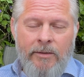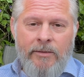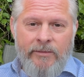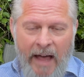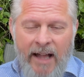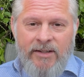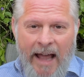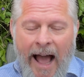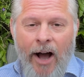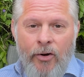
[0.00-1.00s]
that's
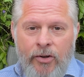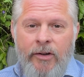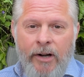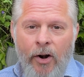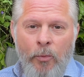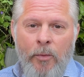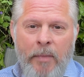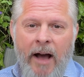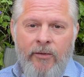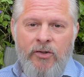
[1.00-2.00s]
how you get an open
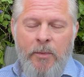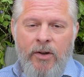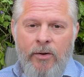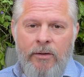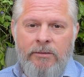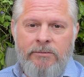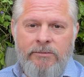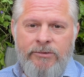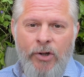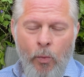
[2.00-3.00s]
baffle speaker
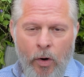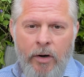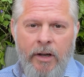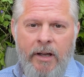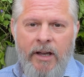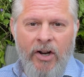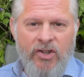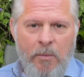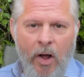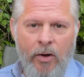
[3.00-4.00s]
to work in a
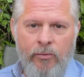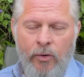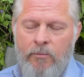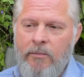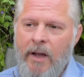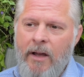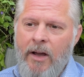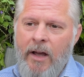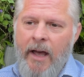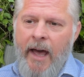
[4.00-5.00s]
smaller room.
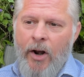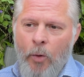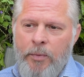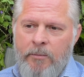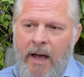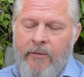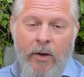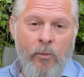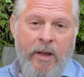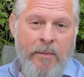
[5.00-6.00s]
An open
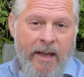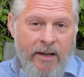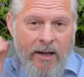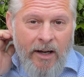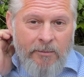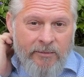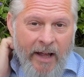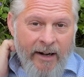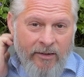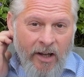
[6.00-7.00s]
baffle, we make,
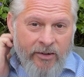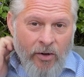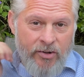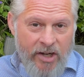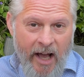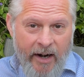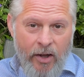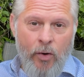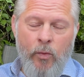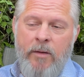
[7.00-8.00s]
at La Dolce
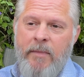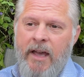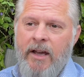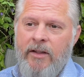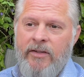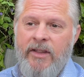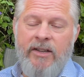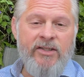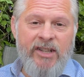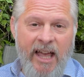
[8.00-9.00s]
Audio, we make
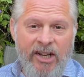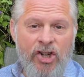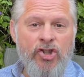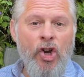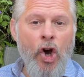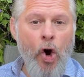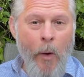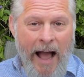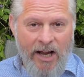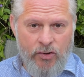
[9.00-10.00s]
this 10-inch
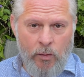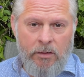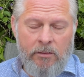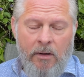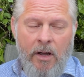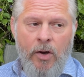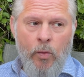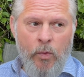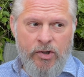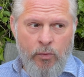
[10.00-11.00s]
coaxial,
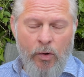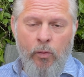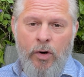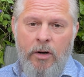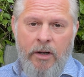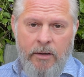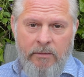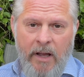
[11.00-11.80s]
which will work.